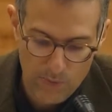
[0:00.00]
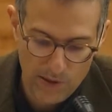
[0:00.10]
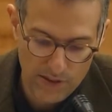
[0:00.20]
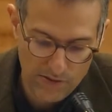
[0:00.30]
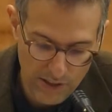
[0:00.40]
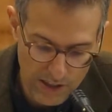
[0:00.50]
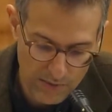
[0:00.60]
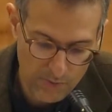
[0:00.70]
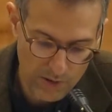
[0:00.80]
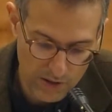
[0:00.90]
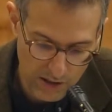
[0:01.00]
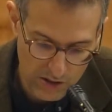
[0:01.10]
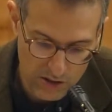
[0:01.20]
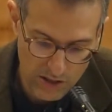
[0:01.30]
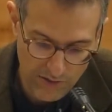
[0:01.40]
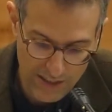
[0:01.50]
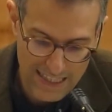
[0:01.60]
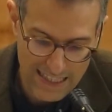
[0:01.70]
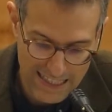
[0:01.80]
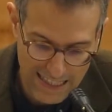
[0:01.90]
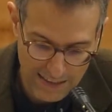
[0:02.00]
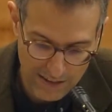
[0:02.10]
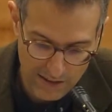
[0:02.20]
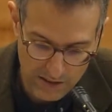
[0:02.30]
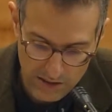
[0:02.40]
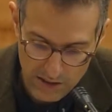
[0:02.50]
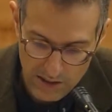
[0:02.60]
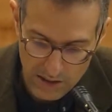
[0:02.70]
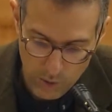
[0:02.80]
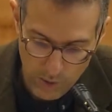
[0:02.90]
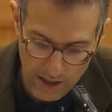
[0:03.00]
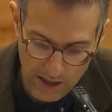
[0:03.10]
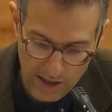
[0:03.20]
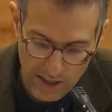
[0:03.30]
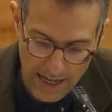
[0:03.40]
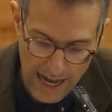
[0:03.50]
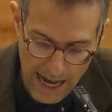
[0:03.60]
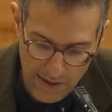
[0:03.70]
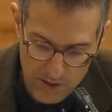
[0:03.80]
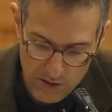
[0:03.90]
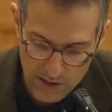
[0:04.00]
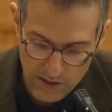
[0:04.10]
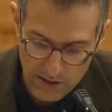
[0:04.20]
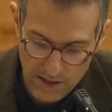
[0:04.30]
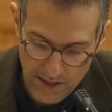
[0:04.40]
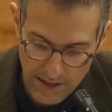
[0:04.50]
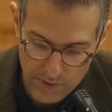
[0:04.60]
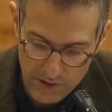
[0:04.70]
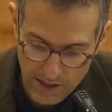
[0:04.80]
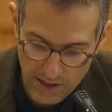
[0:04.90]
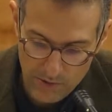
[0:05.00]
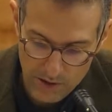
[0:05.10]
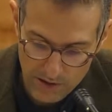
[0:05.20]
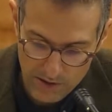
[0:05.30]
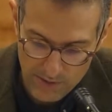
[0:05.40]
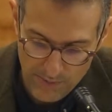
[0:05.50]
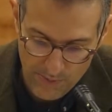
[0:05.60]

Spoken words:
but the very production of this standard qua abstract labor time unit.